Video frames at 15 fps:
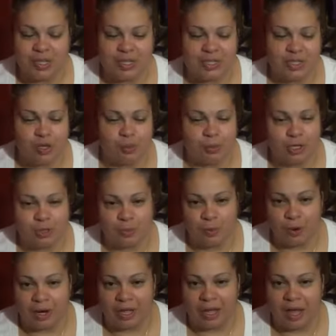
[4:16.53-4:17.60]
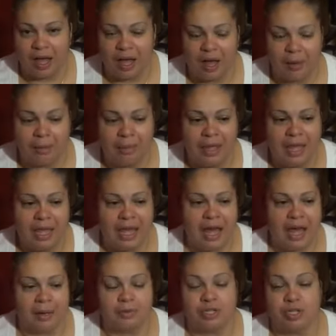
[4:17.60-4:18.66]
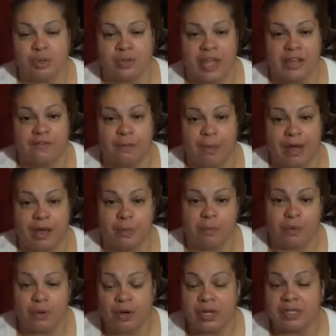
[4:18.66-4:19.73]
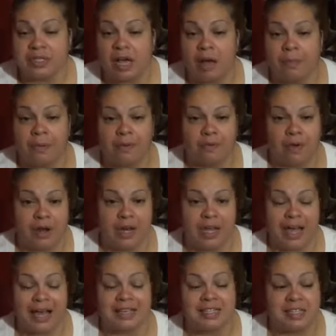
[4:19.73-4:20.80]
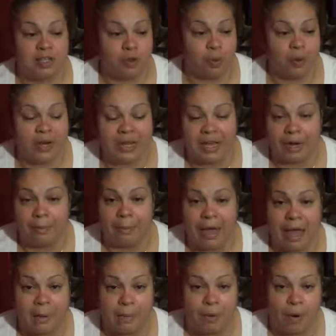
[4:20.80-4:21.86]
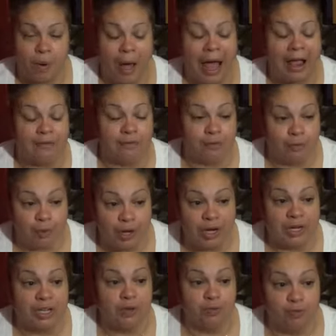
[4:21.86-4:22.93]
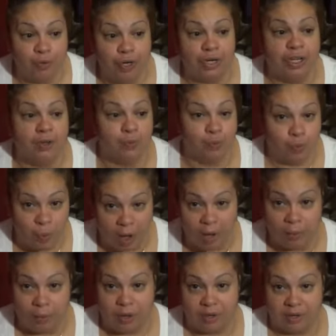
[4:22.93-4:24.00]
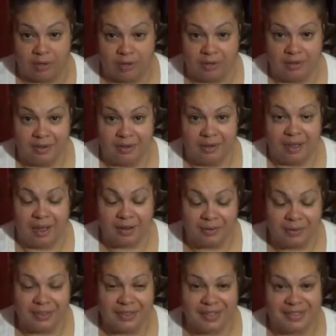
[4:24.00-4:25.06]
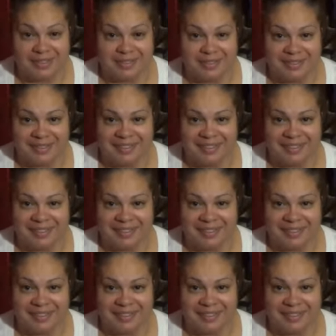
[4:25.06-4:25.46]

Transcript: There's so much more to come. I'm just so thankful my computer is up and running. I still want to get a Mac Pro. I really, really want one. I really do.